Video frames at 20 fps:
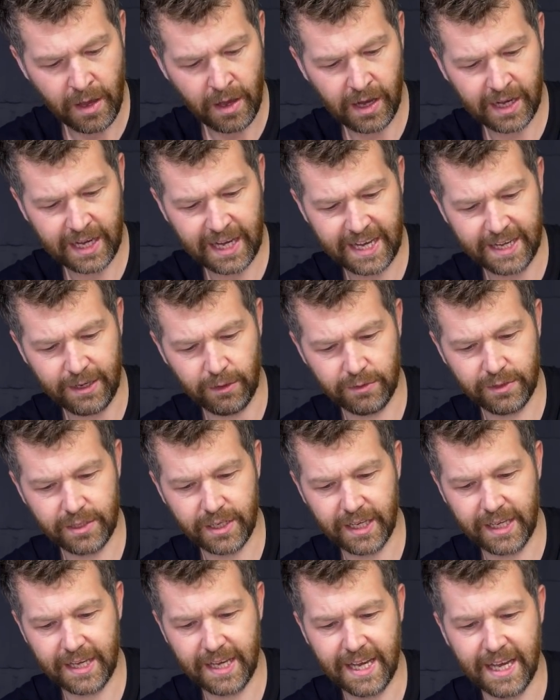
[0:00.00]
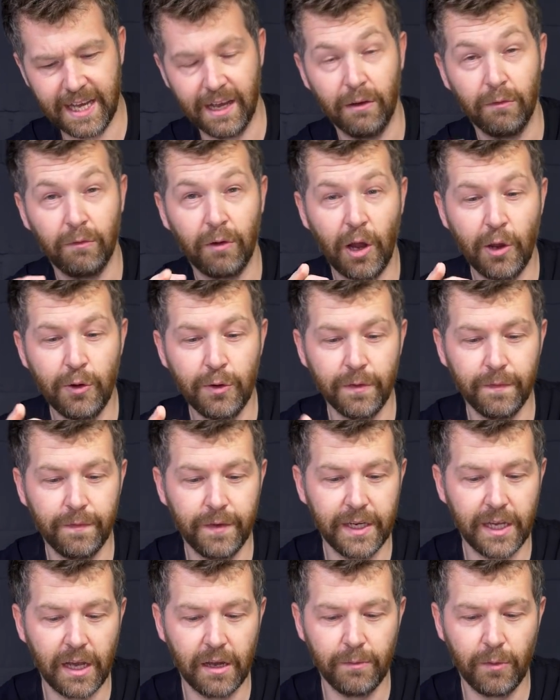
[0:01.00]
Okay, onto the gear. Røde
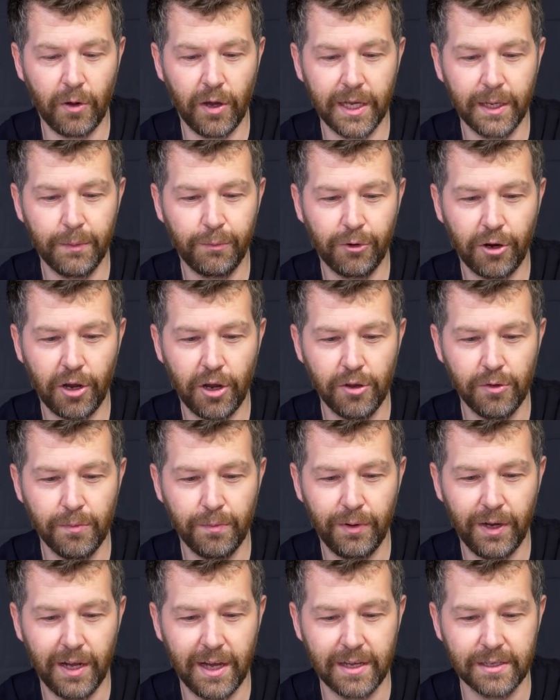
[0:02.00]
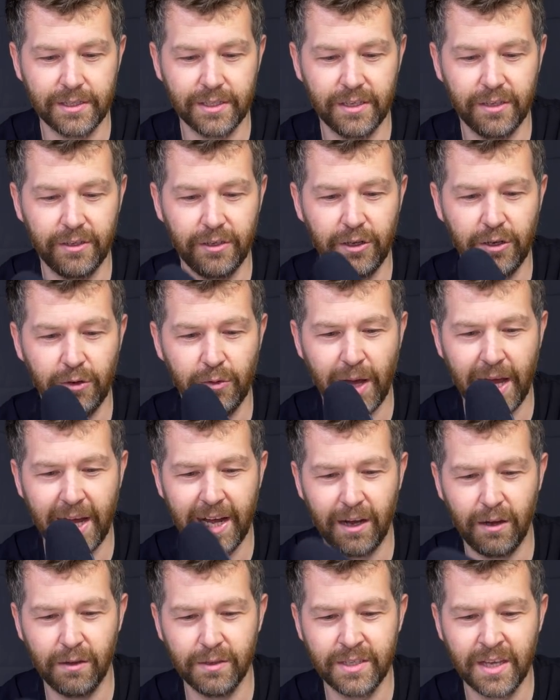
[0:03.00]
VideoMic Pro Plus, new
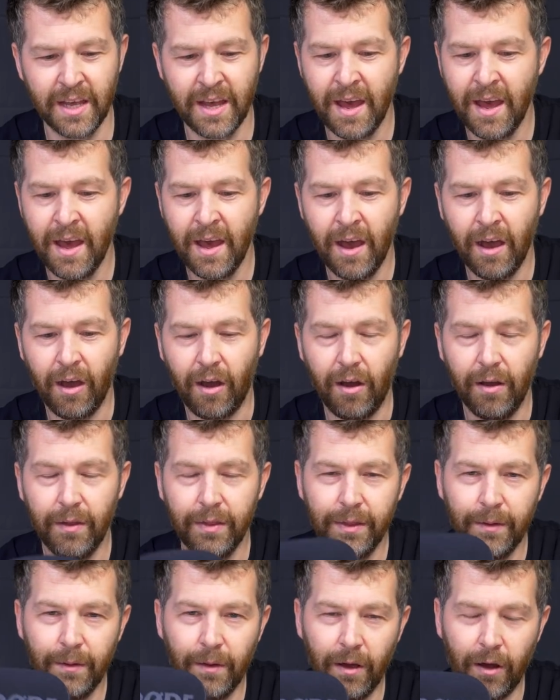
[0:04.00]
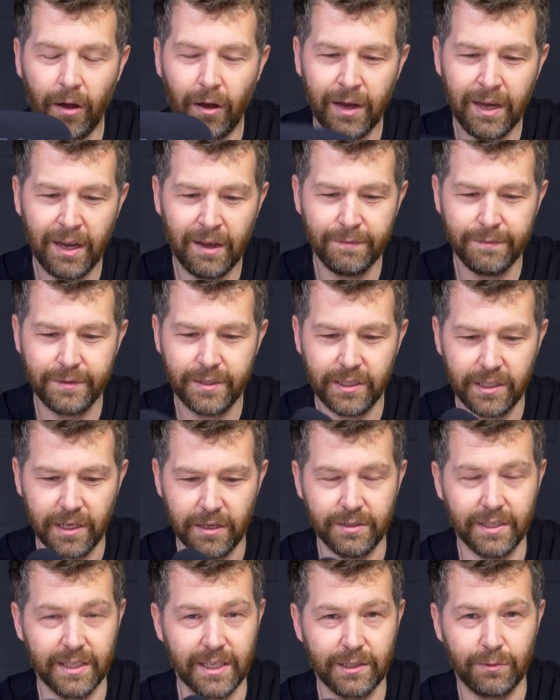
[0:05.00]
out. I loved
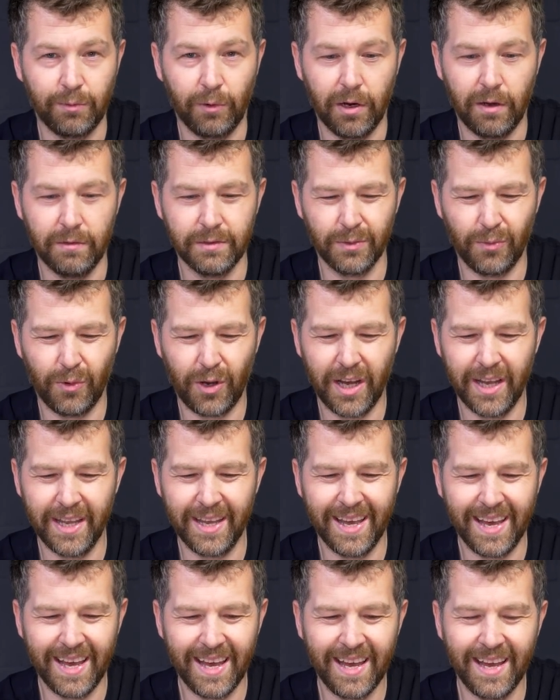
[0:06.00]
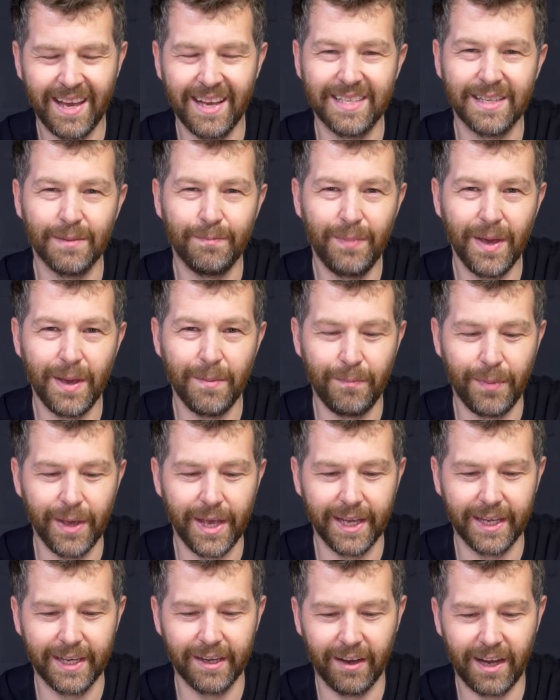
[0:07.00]
using this while I was away. It's a bit
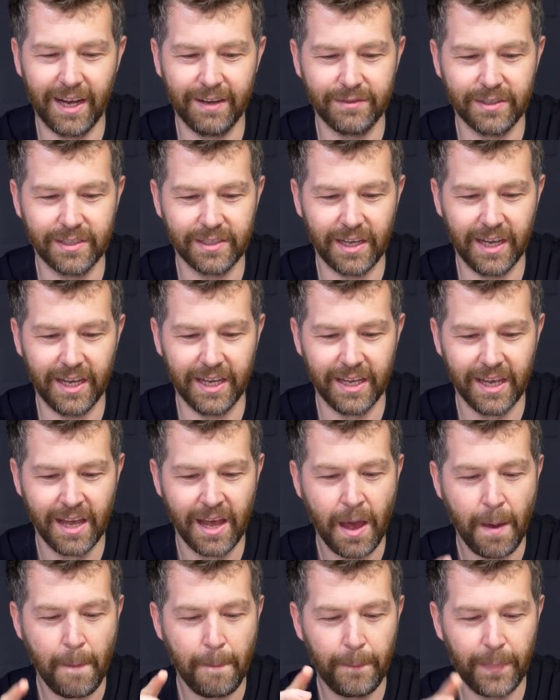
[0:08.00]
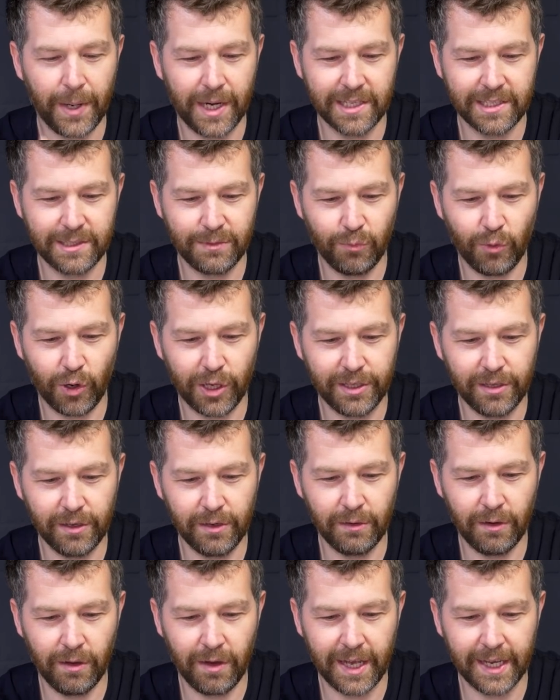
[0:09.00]
big, I have to say, but what I
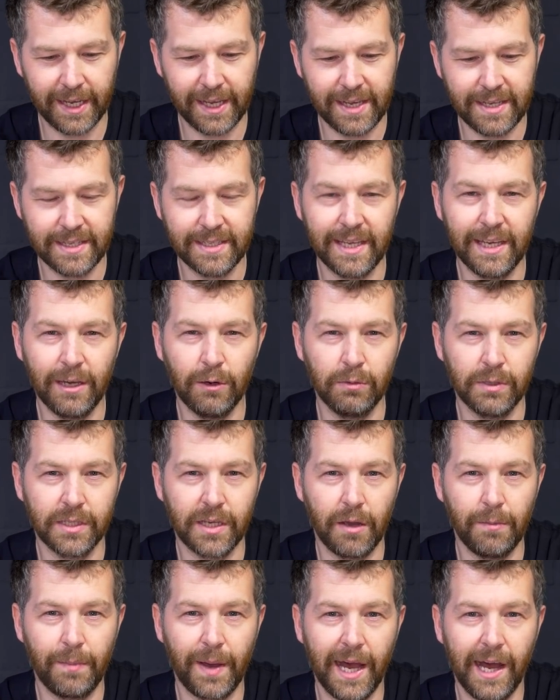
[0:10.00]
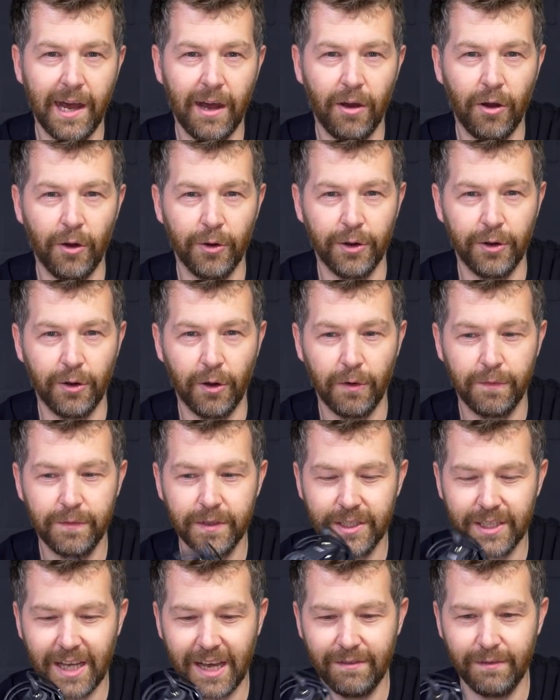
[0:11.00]
do like is the auto power on and off.
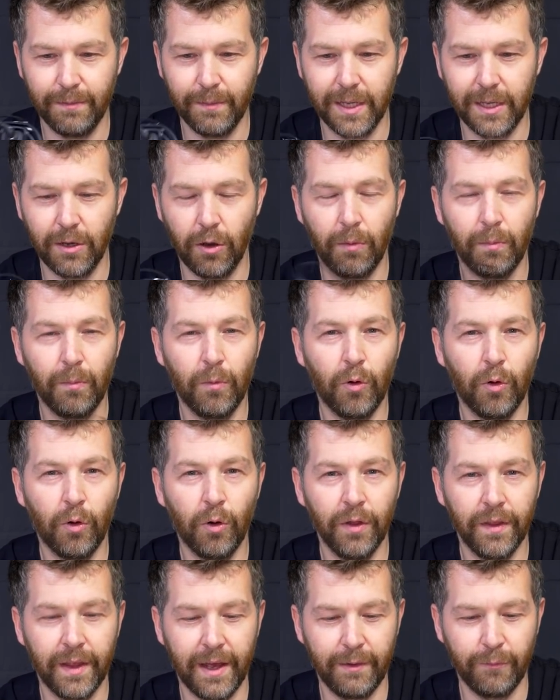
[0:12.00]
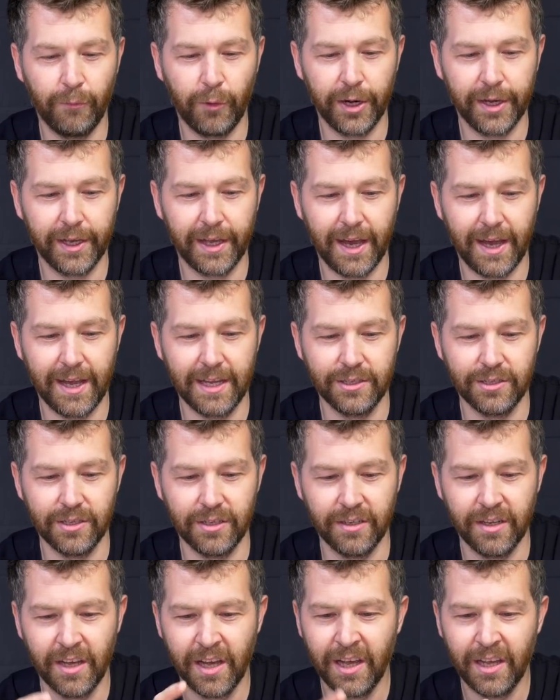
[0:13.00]
It saved me on more than one
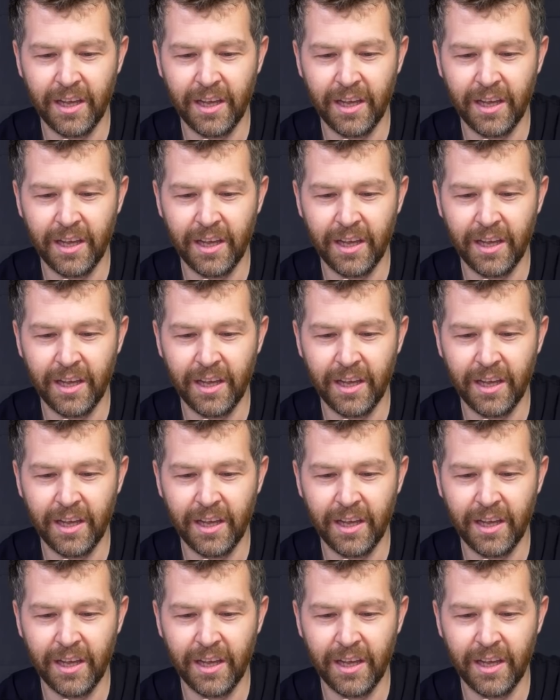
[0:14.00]
occasion.